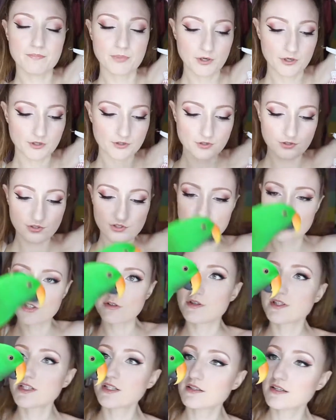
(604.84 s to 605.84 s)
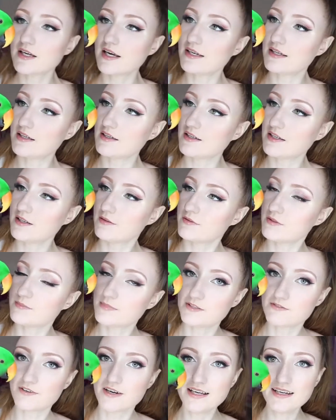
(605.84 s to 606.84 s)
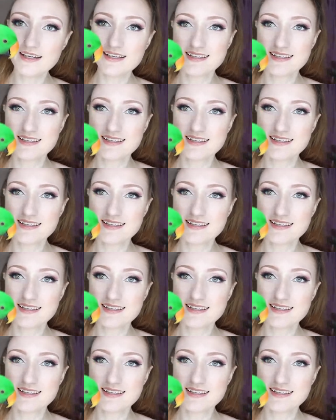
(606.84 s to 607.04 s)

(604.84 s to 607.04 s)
bird could chew on it and it would be fine.